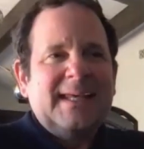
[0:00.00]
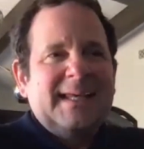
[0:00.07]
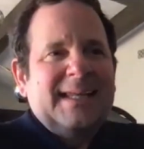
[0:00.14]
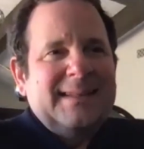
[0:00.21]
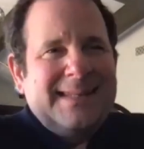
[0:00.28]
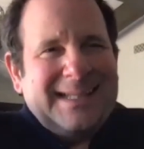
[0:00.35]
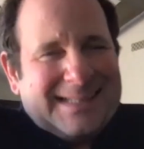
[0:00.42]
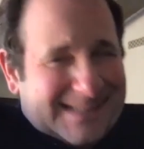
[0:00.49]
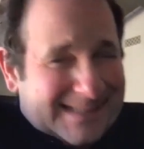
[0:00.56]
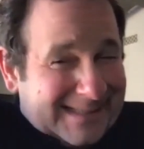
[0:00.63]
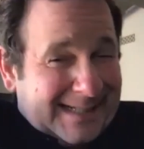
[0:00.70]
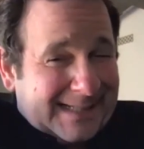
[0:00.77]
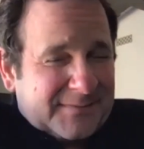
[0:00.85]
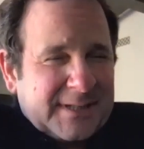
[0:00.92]
that doesn't
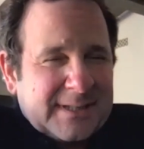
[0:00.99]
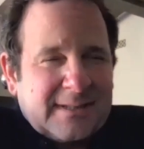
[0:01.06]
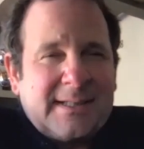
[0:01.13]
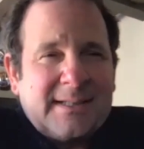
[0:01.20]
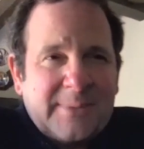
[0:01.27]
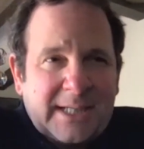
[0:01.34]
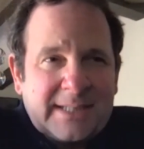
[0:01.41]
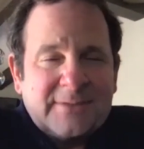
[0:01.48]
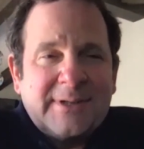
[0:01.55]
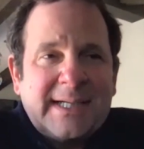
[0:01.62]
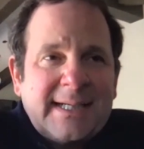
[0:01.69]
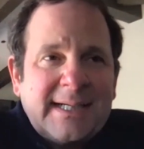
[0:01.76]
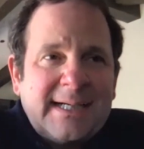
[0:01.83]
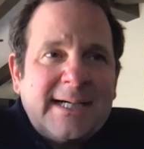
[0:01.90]
last very long, by the
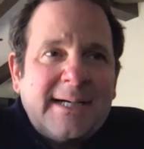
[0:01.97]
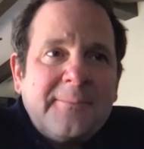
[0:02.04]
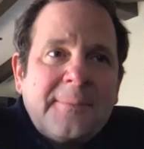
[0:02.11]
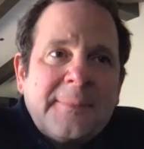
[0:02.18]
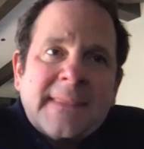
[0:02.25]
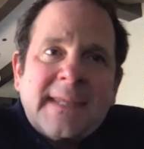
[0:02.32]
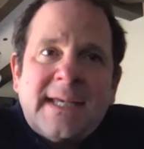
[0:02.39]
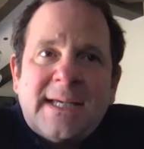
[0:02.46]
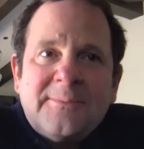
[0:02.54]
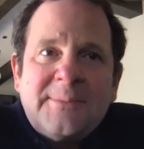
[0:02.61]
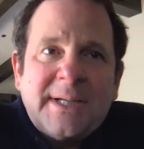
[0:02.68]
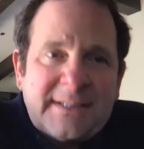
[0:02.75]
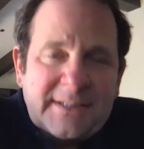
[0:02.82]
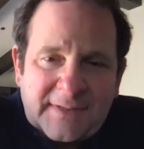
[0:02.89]
way.
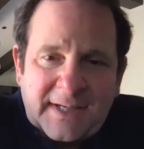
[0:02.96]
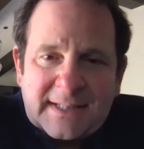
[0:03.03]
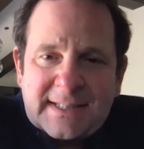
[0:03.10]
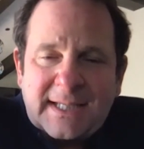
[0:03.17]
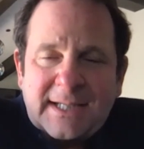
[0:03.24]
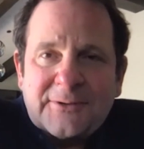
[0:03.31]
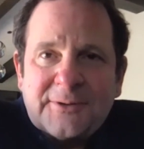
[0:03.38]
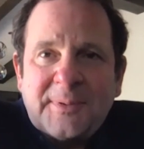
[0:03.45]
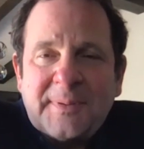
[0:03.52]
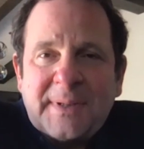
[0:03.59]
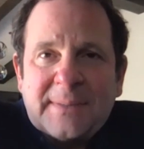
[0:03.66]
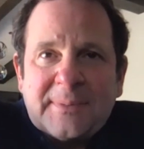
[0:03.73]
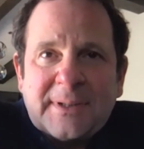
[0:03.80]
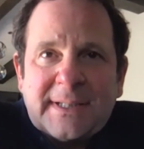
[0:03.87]
But you've got that group of
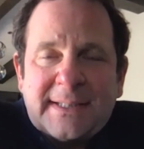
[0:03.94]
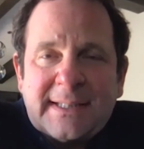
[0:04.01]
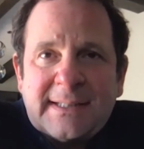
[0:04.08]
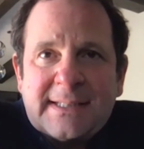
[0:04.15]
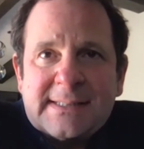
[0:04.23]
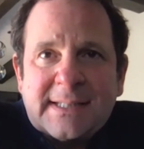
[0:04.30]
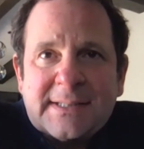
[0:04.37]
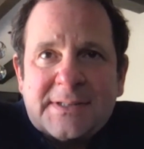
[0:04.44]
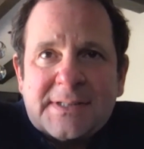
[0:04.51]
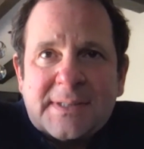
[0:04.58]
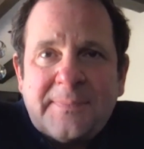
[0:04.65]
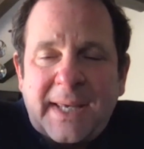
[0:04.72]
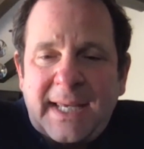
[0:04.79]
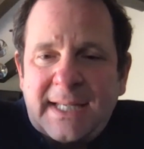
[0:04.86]
people. And then they said there's a
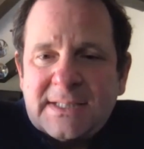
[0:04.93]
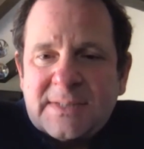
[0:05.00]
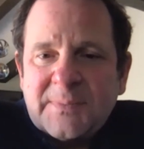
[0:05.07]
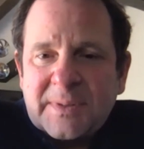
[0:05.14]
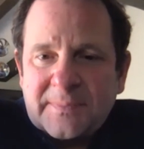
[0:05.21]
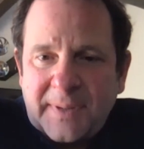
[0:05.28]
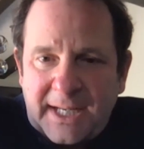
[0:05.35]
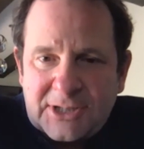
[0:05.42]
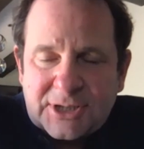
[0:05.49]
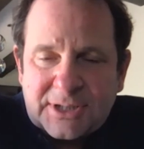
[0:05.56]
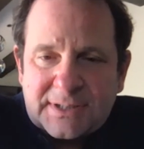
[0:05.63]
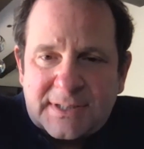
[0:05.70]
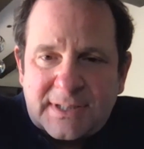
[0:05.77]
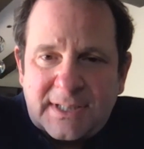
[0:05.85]
pained but
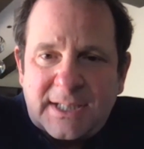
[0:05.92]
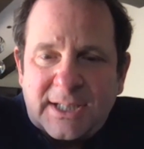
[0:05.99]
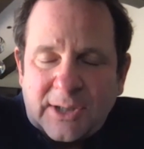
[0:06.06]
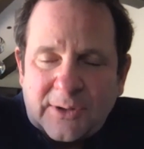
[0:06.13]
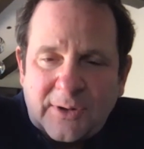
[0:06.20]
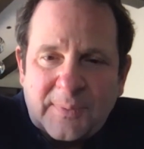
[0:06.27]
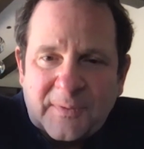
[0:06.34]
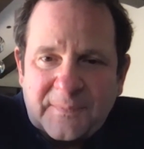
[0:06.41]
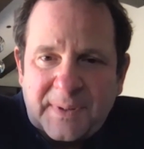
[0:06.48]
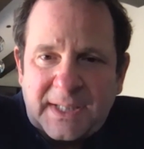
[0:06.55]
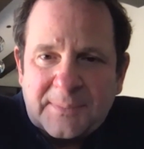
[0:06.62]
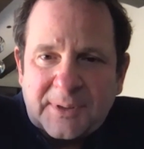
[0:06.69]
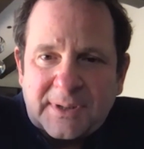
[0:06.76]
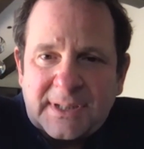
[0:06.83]
patient group of
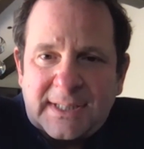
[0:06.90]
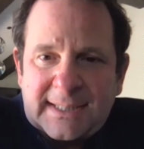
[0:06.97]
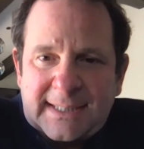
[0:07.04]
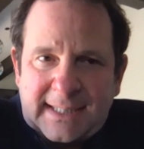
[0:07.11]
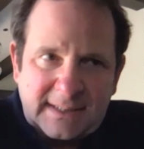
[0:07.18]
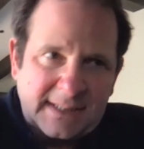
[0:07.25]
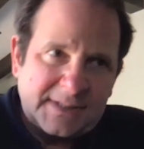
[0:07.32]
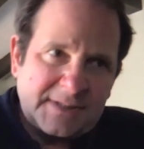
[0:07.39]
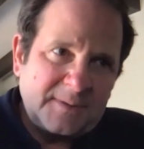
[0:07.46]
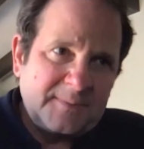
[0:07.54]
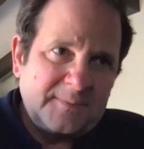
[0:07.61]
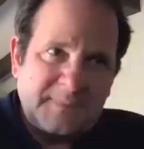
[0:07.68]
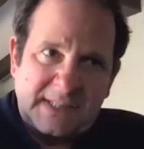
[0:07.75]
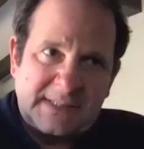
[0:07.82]
people. And
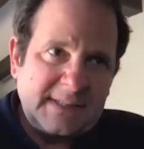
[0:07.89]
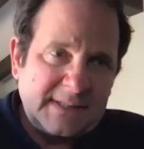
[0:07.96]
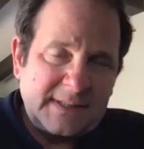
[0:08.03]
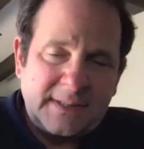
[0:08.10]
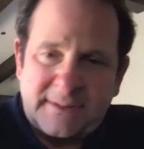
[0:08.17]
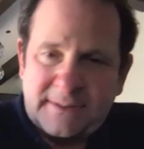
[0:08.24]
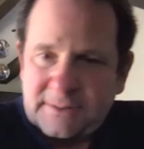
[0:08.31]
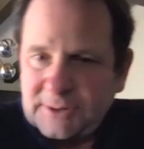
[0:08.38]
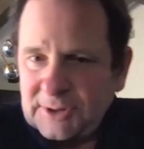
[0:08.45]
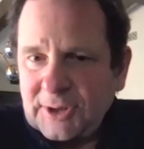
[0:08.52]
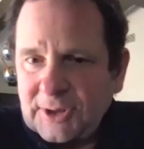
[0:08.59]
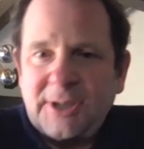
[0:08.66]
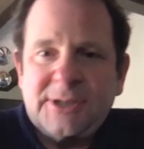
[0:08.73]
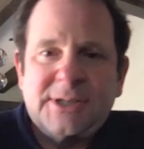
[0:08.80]
this is the
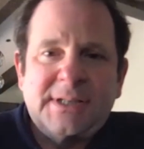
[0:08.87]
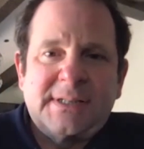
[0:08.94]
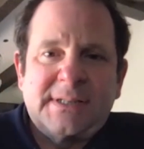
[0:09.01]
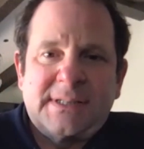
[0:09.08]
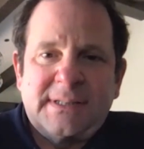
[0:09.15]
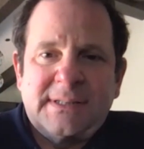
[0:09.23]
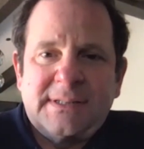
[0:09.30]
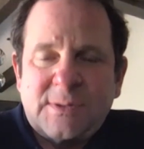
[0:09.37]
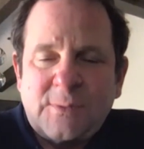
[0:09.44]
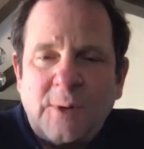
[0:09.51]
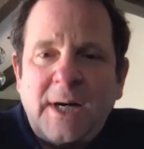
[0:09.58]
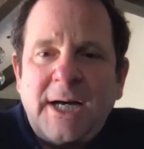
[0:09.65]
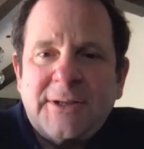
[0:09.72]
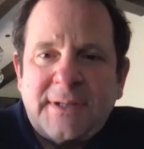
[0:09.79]
largest
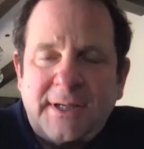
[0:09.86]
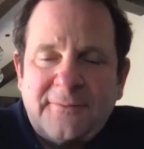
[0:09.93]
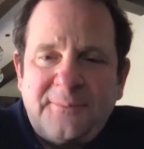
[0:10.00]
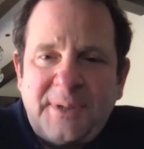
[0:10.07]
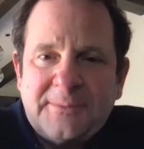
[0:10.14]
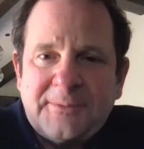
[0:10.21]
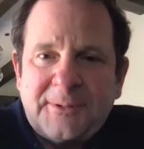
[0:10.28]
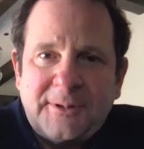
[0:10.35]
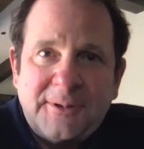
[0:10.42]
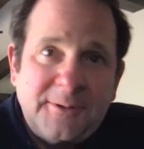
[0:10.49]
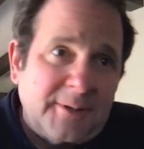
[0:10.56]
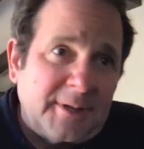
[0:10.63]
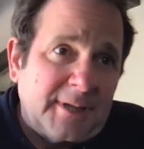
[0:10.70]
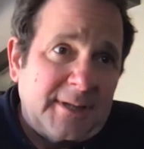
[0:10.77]
swath of people
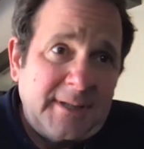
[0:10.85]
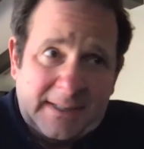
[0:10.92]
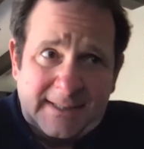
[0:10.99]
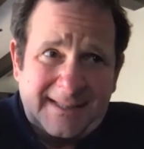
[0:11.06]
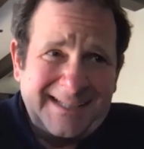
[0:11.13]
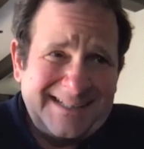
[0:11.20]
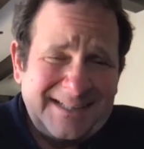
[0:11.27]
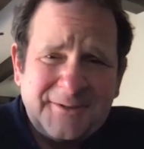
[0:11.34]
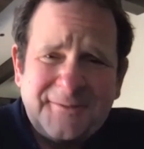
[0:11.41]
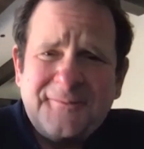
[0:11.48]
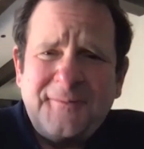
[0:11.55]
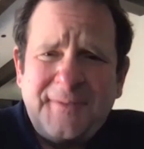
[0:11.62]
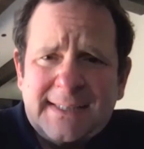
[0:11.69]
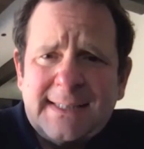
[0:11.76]
who are like,
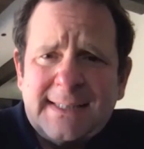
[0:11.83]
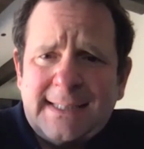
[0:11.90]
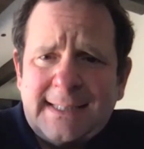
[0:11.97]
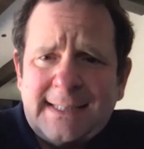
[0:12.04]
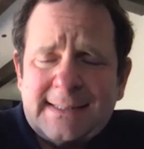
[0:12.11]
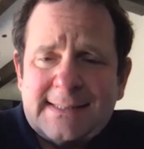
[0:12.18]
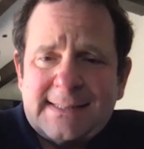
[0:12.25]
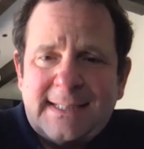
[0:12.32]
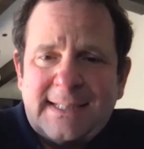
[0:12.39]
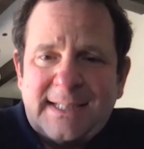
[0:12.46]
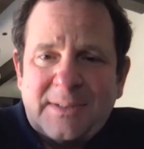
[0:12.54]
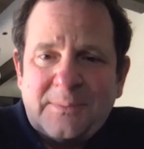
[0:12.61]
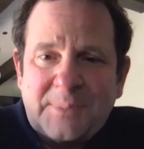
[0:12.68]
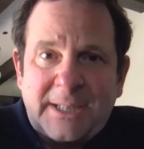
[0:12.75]
they're feeling it,
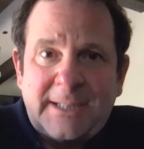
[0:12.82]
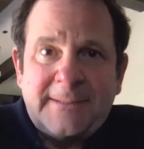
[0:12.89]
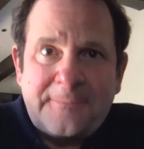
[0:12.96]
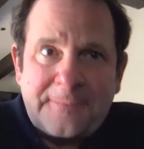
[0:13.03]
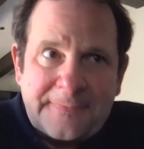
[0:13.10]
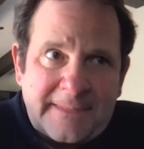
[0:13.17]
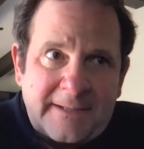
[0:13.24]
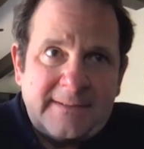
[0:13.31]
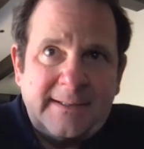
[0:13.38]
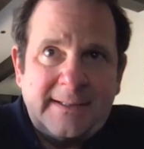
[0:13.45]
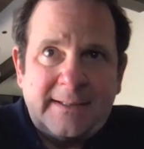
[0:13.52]
but they're like,